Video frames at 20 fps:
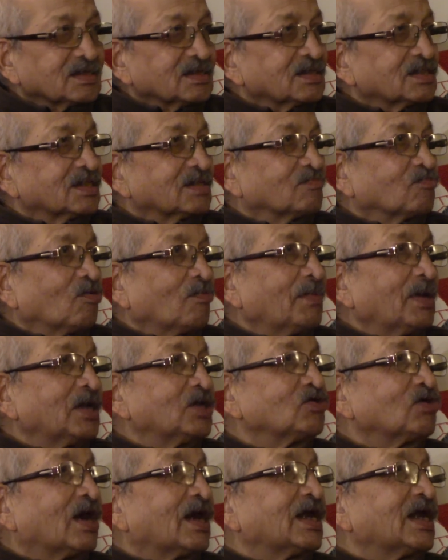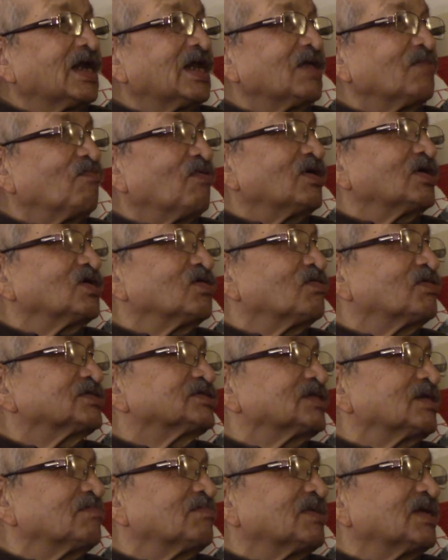The moment you identify
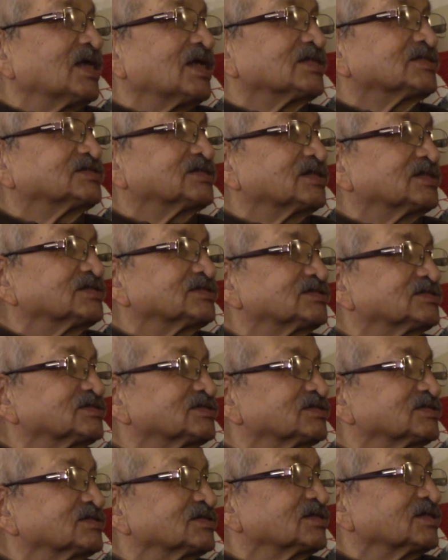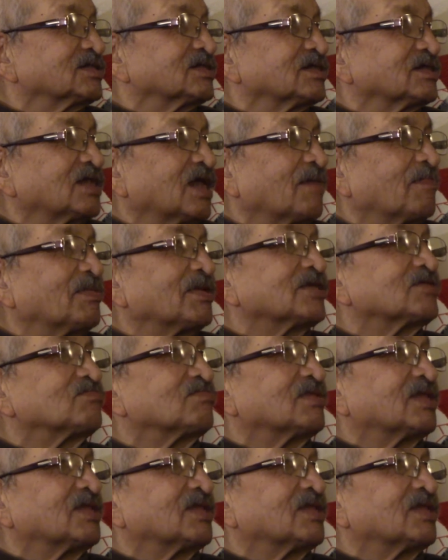yourself, dear says, happiness is